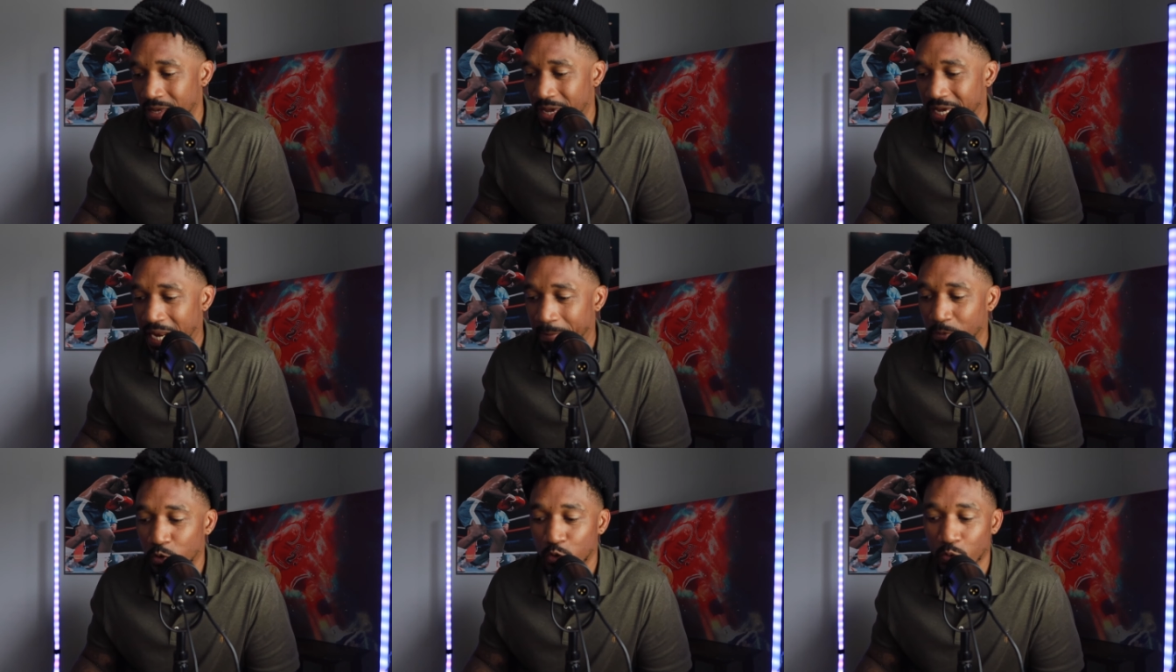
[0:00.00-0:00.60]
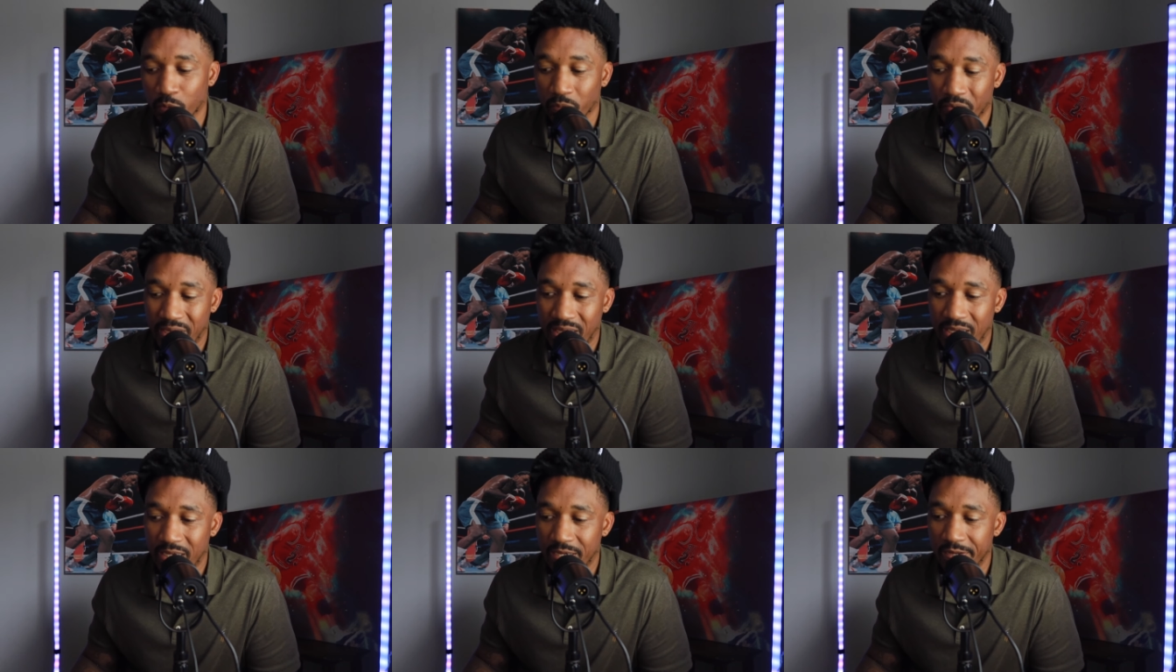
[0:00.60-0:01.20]
and I'm going to
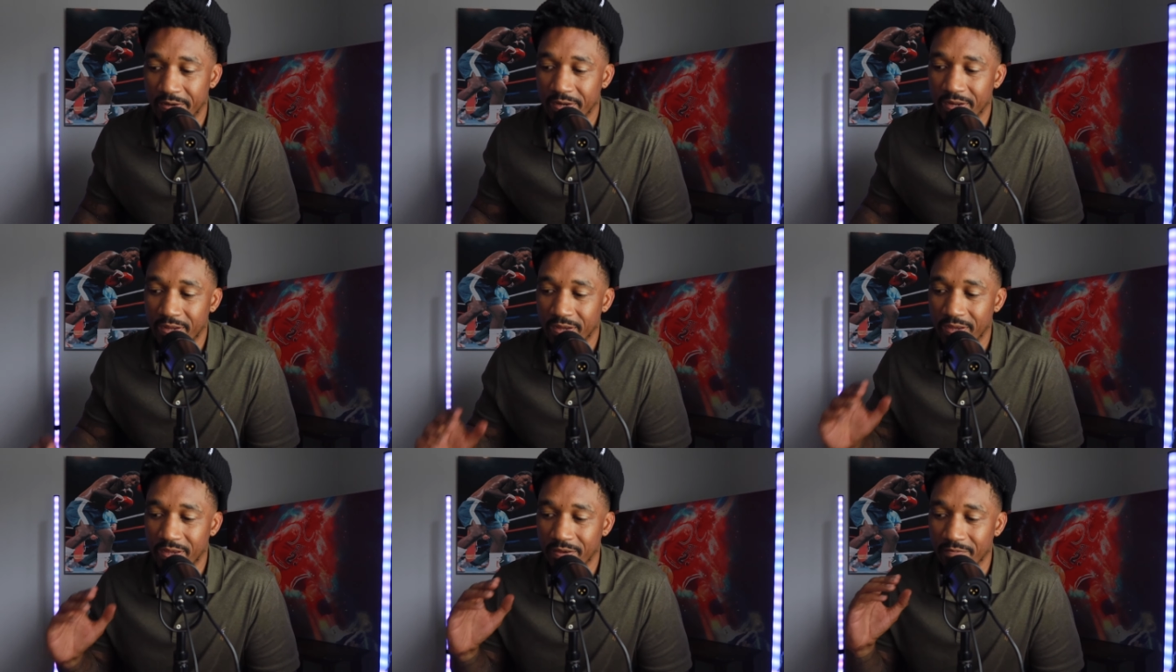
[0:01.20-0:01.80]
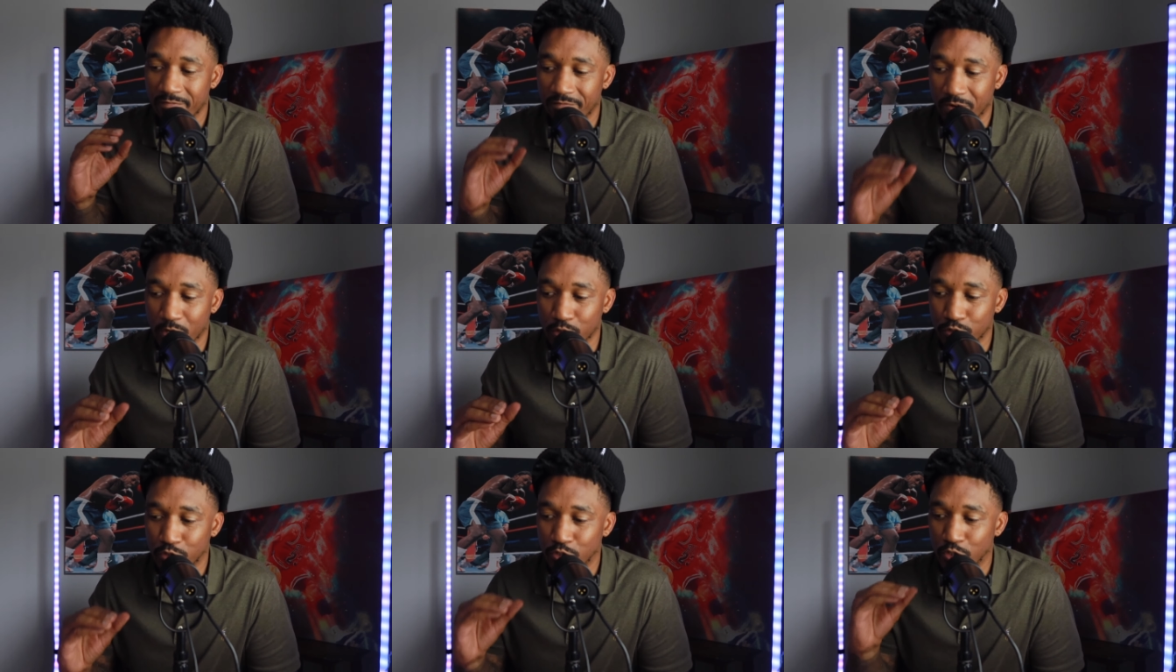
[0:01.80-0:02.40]
read
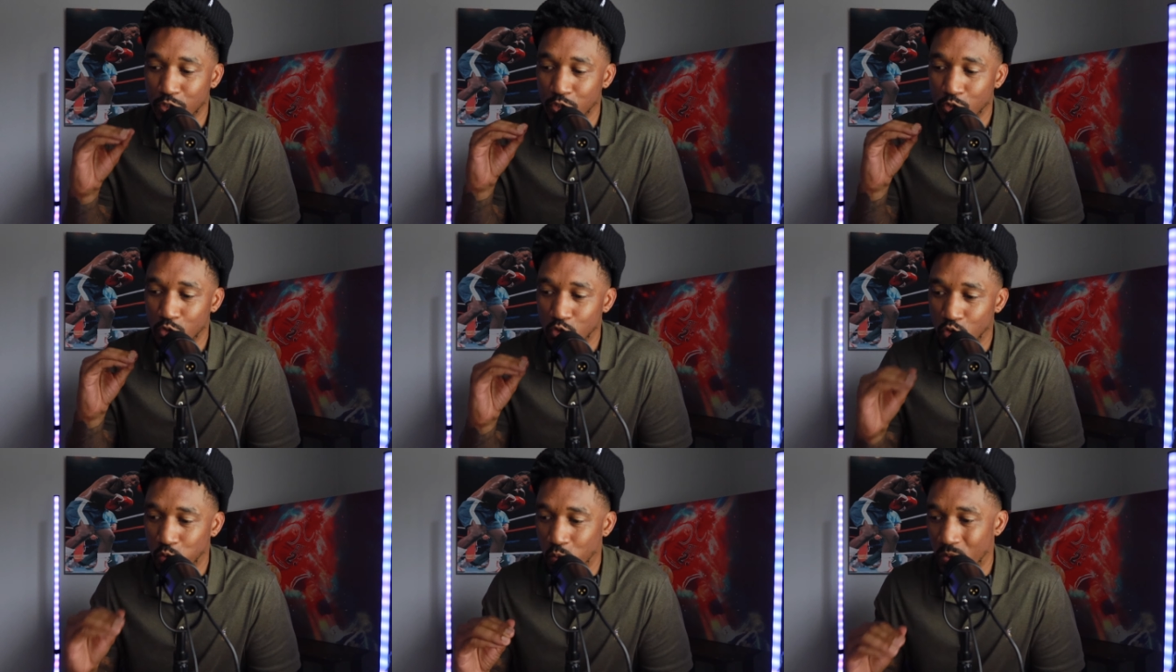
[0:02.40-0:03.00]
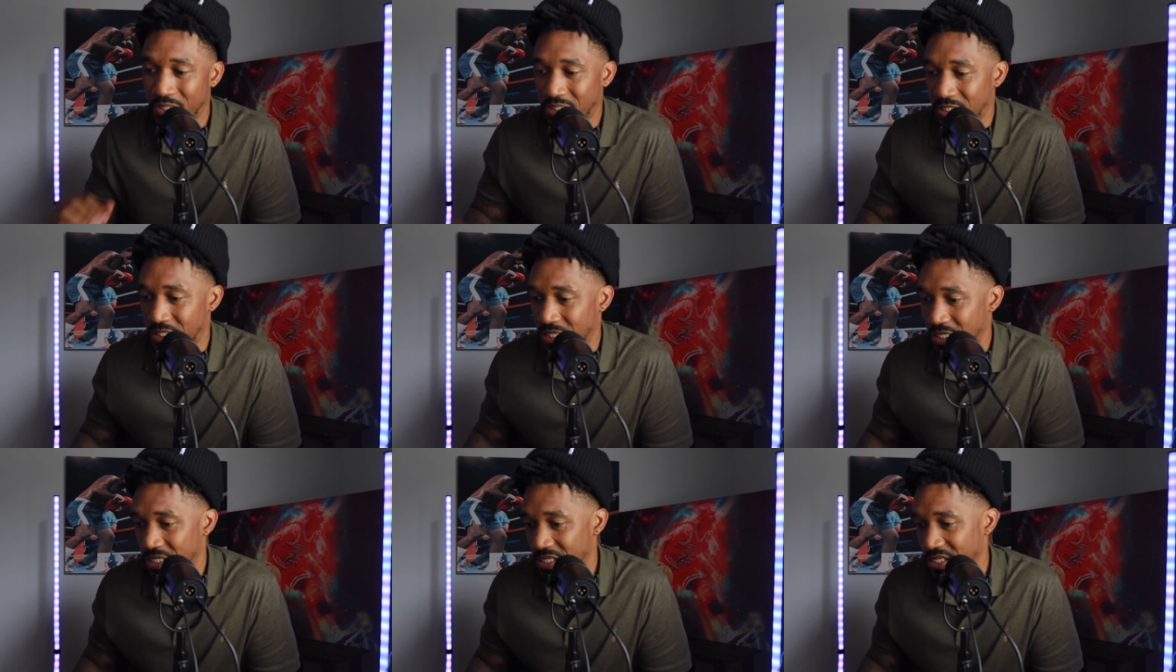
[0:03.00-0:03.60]
verse
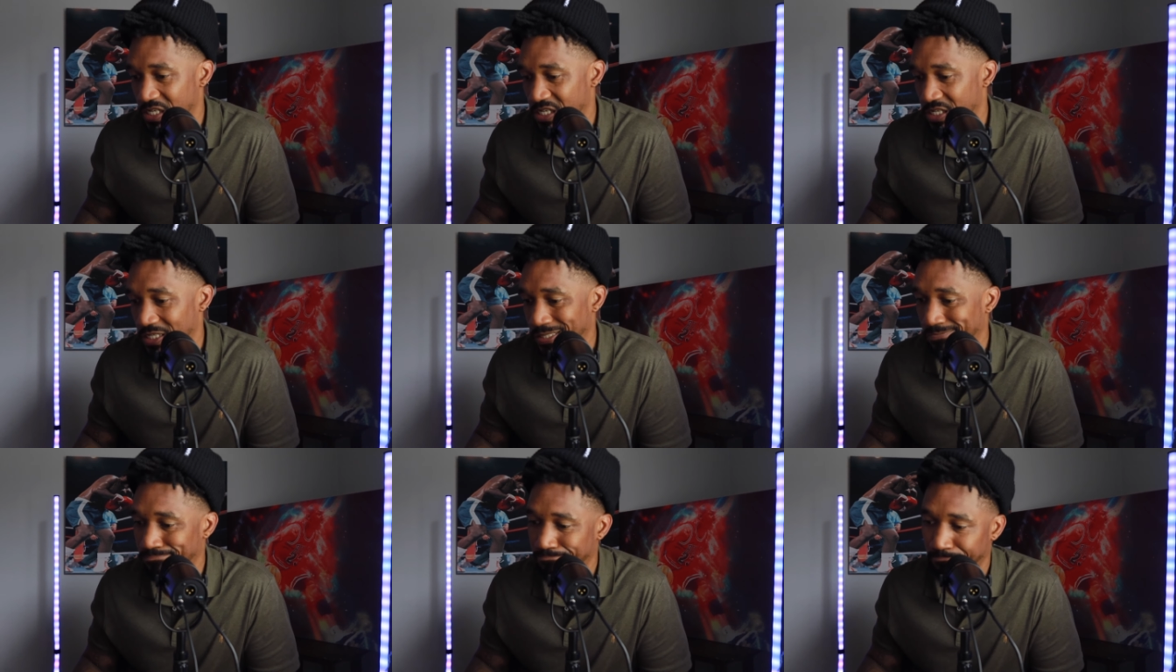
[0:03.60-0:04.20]
20.